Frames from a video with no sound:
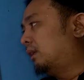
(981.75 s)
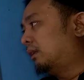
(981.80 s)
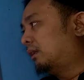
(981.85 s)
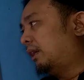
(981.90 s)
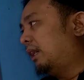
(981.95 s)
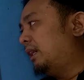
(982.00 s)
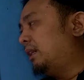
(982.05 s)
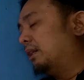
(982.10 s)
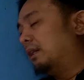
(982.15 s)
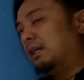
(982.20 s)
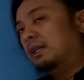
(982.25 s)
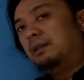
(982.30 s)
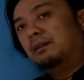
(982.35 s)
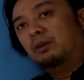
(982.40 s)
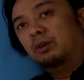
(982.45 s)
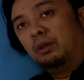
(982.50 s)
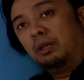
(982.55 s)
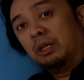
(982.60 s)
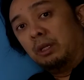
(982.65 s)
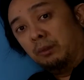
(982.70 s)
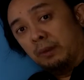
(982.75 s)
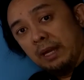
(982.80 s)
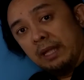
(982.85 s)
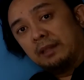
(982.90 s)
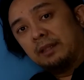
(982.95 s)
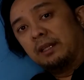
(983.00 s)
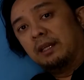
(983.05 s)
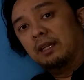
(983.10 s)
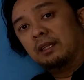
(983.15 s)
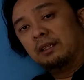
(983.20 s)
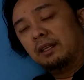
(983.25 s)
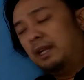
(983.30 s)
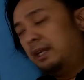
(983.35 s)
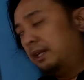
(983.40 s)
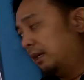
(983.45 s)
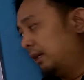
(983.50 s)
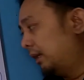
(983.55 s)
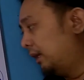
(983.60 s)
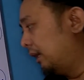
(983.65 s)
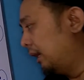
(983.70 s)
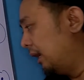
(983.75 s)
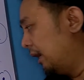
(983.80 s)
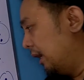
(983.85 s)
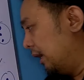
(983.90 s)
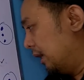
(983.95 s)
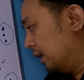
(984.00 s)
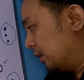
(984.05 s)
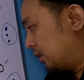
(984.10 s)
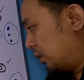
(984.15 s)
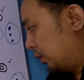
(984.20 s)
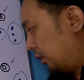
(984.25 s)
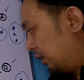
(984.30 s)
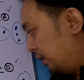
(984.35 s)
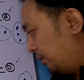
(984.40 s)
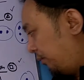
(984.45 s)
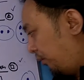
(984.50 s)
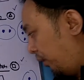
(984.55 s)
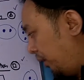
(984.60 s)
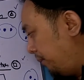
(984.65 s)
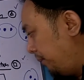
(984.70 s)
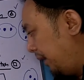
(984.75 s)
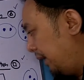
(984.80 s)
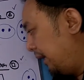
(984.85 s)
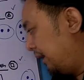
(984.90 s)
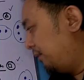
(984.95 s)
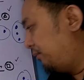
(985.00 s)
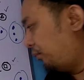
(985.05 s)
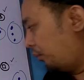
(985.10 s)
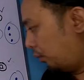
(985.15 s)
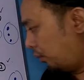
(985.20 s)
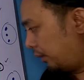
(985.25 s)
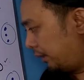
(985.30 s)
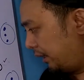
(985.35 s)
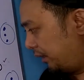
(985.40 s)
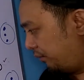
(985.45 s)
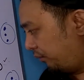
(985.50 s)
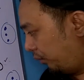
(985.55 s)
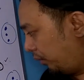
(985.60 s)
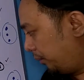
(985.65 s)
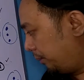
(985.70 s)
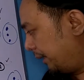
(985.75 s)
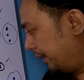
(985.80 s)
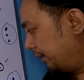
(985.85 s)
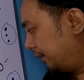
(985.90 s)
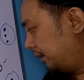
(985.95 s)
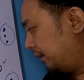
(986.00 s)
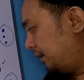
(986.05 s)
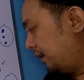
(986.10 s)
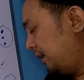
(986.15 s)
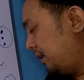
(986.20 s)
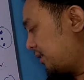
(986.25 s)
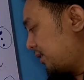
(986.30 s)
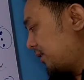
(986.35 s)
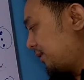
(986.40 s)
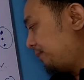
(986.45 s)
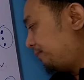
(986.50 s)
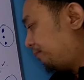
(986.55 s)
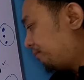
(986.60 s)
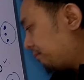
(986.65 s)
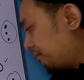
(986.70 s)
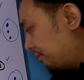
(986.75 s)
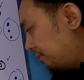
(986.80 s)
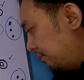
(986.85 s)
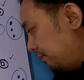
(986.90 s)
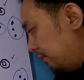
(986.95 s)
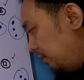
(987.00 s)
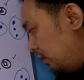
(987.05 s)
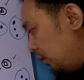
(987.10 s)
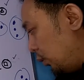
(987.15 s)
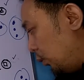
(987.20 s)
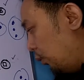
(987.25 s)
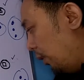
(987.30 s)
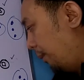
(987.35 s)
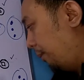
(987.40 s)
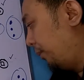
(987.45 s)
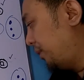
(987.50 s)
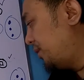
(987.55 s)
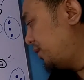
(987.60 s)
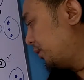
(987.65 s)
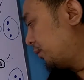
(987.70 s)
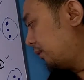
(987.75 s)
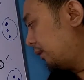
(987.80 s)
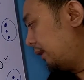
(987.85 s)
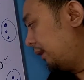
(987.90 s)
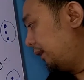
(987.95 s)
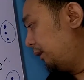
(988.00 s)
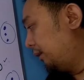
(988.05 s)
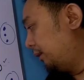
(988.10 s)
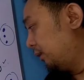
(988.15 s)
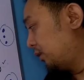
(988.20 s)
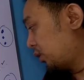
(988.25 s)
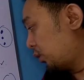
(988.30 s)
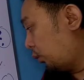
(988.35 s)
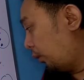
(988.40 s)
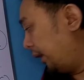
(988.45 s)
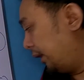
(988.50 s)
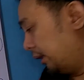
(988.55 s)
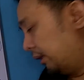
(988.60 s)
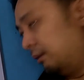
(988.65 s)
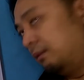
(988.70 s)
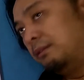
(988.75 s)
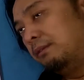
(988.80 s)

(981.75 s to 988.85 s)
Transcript: triangle or equilateral triangle. So the formula for a 4 bundled is 1.09 square.